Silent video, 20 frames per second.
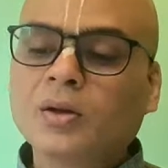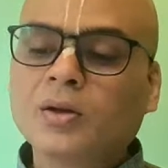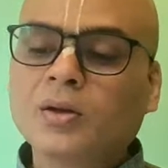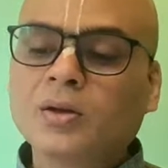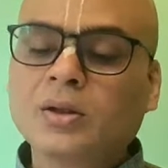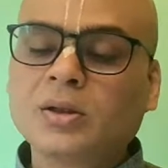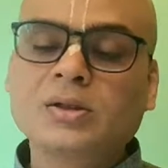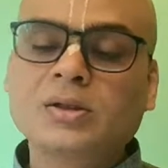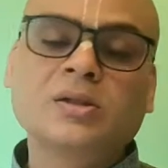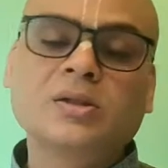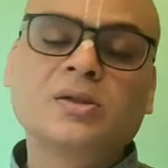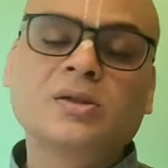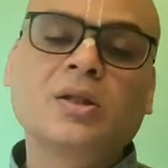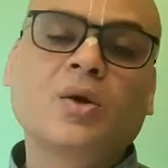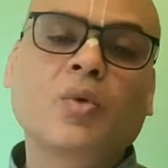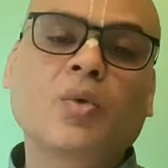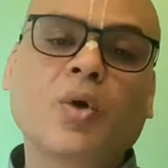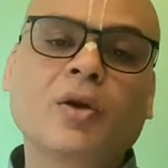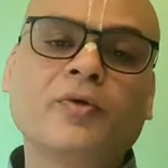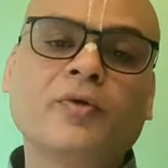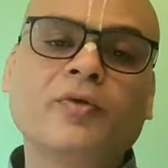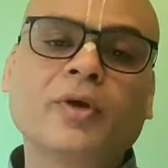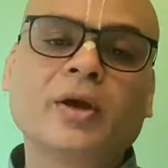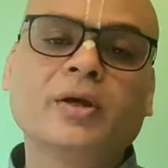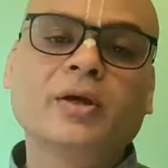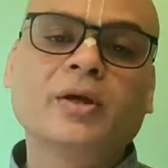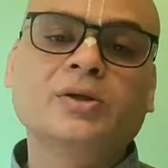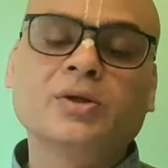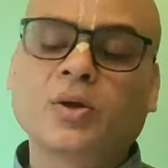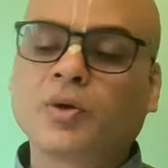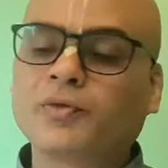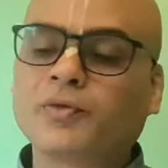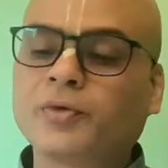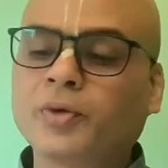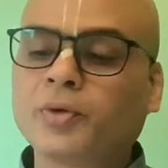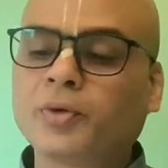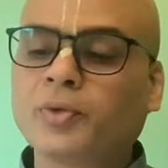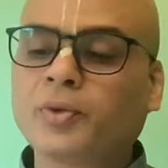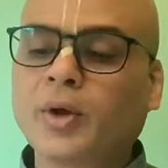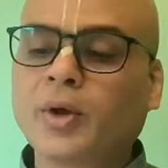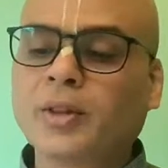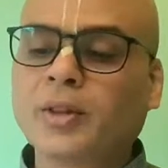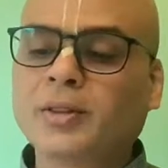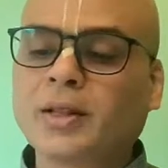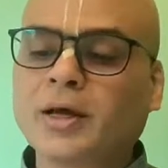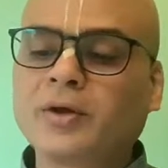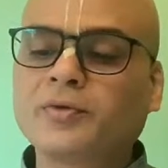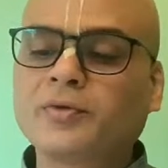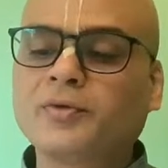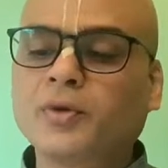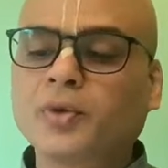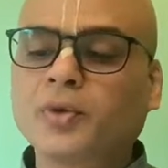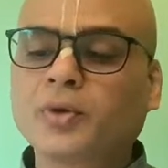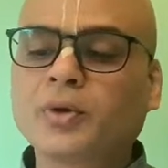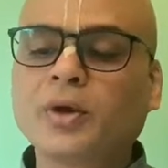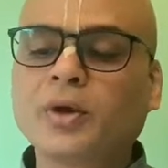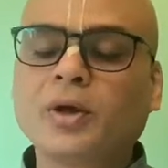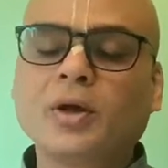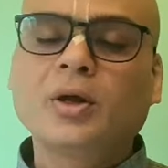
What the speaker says: this is the qualification of a guru, and therefore,